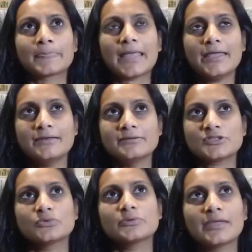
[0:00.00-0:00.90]
And
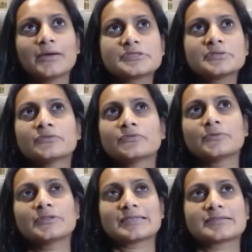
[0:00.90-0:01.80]
so that was sort of
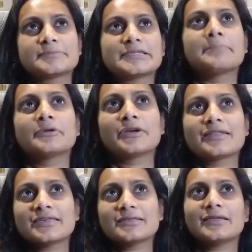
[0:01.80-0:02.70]
like September. And
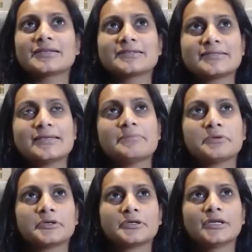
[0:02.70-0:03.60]
I think like
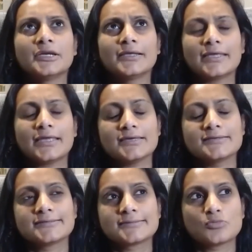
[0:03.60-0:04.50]
December is